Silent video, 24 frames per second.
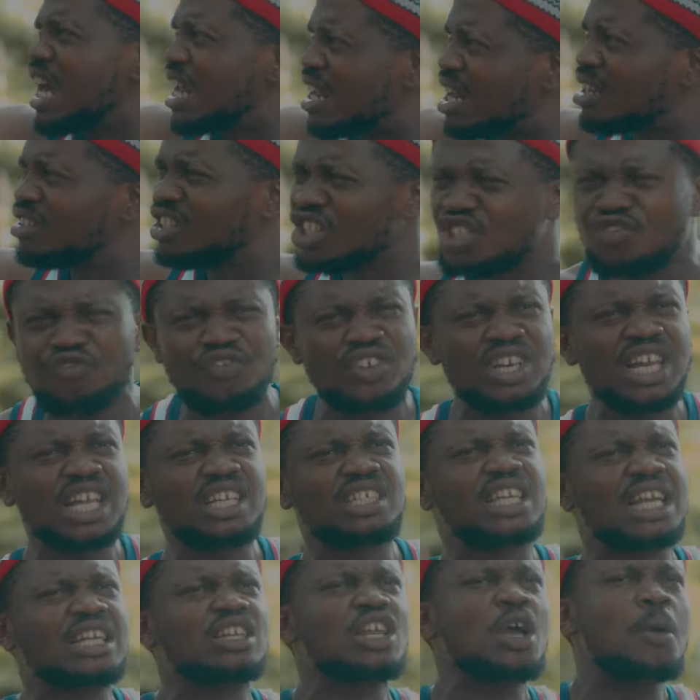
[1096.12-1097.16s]
around this village,
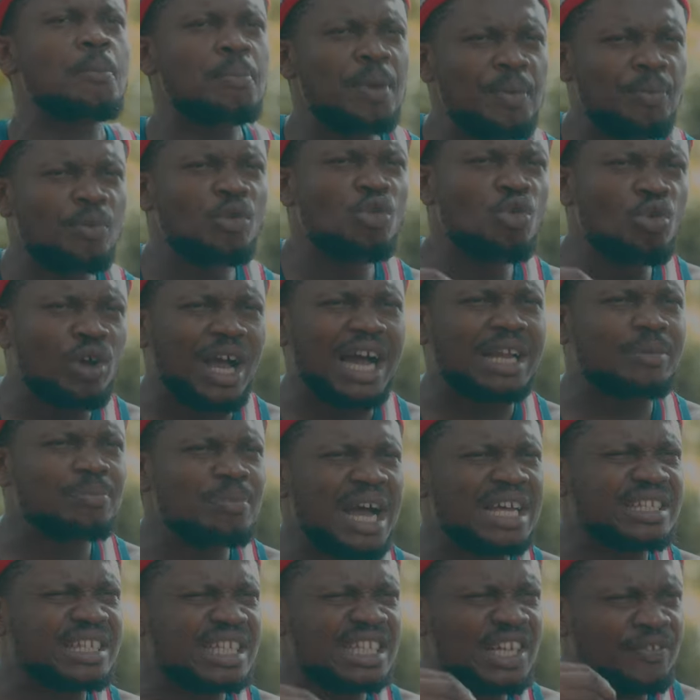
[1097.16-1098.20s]
that people look at me
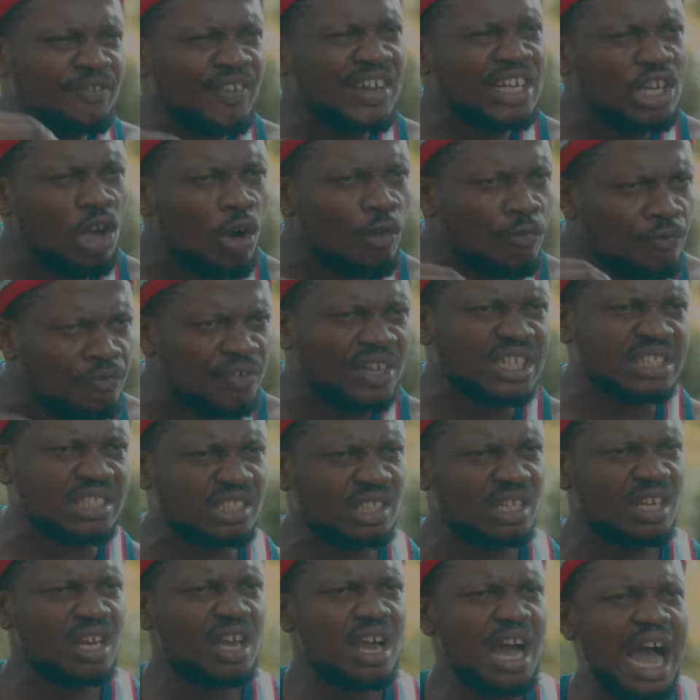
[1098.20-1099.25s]
as a defender of
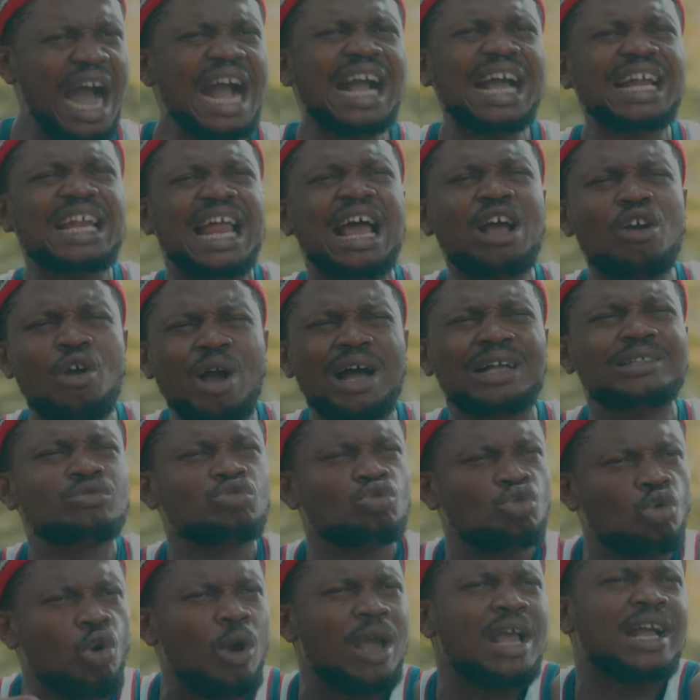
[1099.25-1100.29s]
faith. How can I go
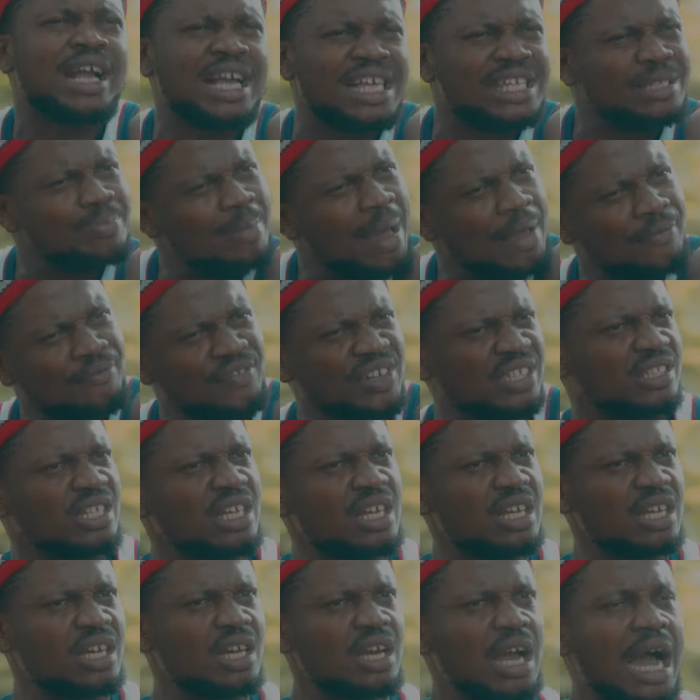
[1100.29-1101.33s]
and go against my faith?
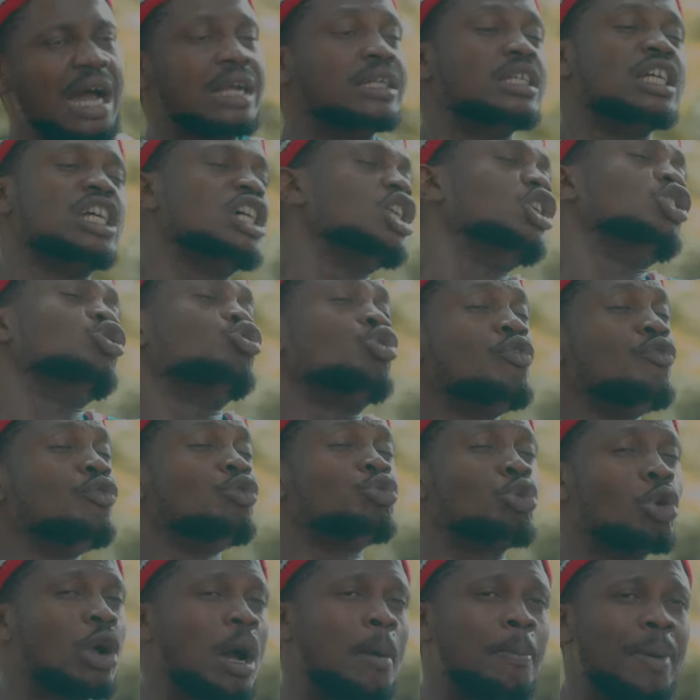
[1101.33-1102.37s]
And to
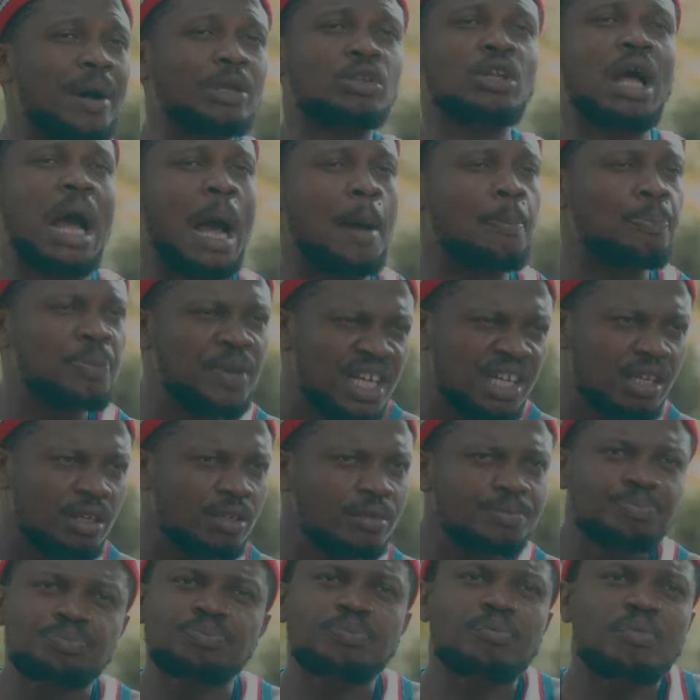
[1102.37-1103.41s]
even talk about appeal,
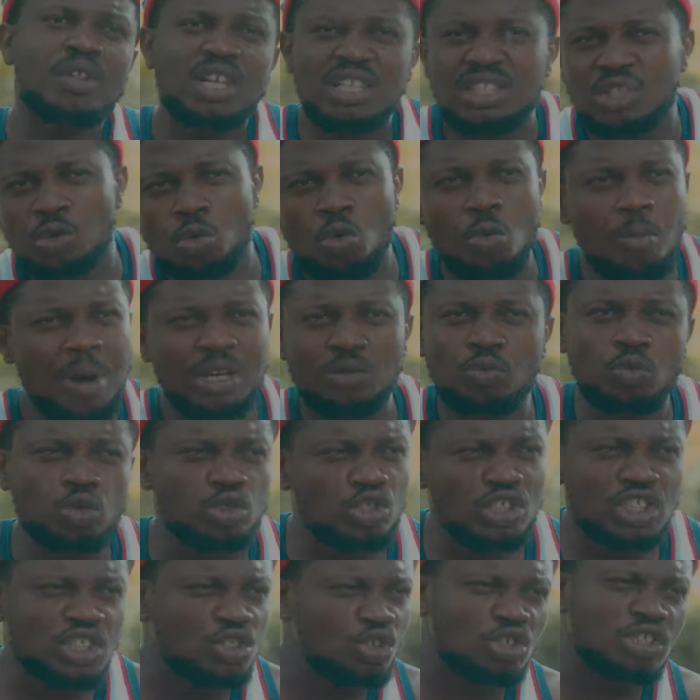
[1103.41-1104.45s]
the woman
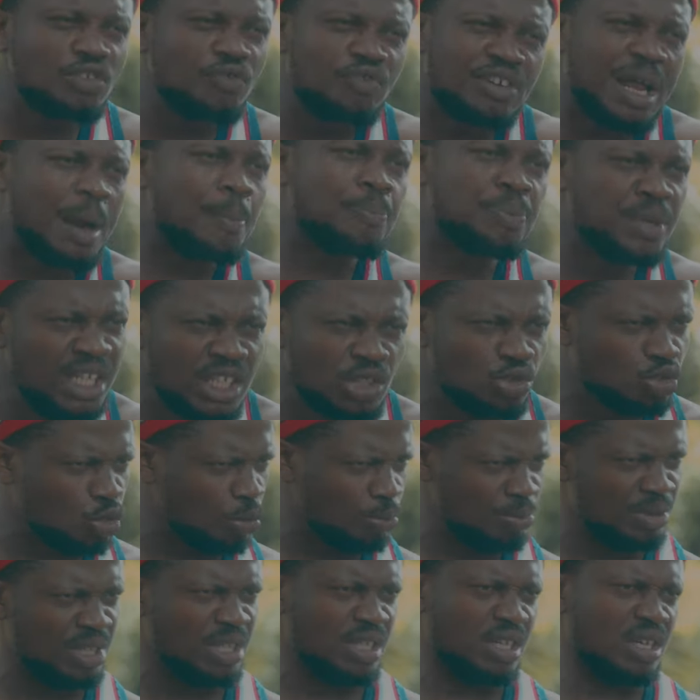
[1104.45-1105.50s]
is not even appealing to
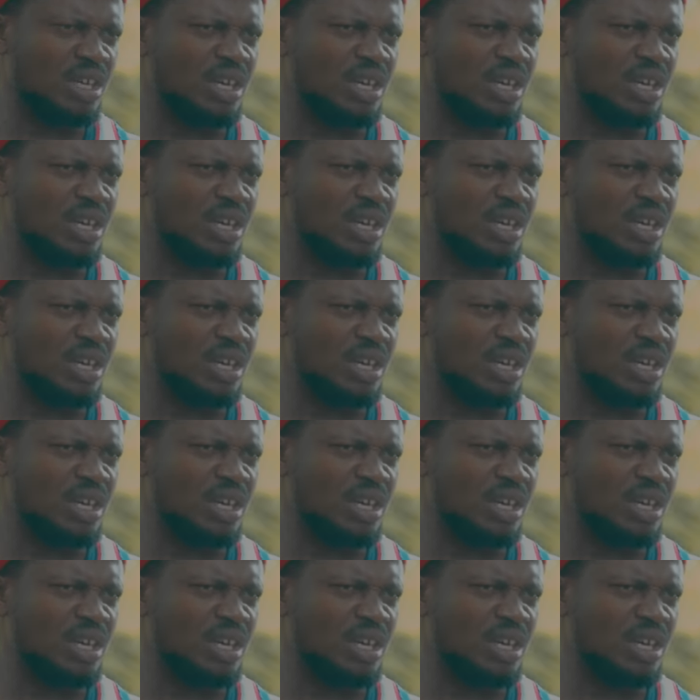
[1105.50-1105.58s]
me.